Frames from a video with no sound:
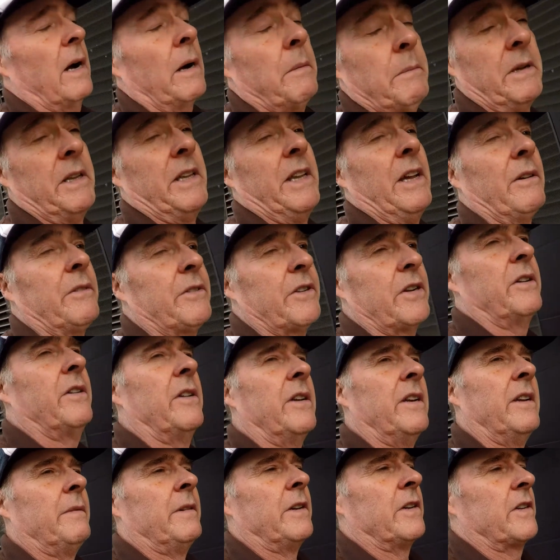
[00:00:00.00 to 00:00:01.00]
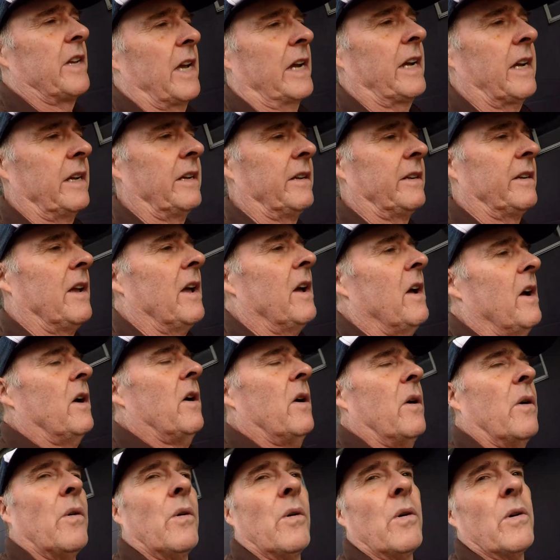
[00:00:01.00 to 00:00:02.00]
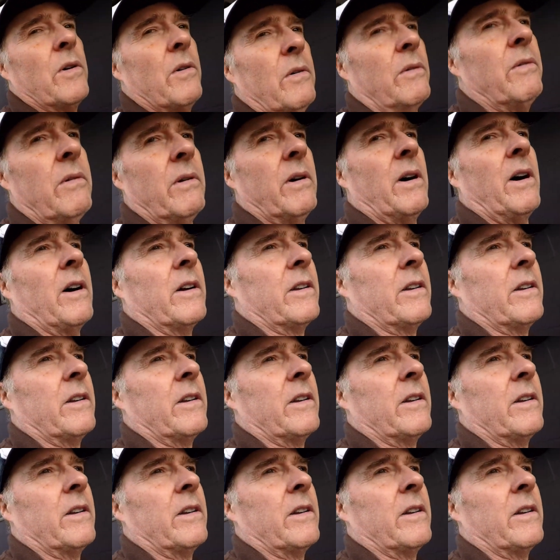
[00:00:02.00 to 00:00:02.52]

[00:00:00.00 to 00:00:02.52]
I mean, the alternative is they can order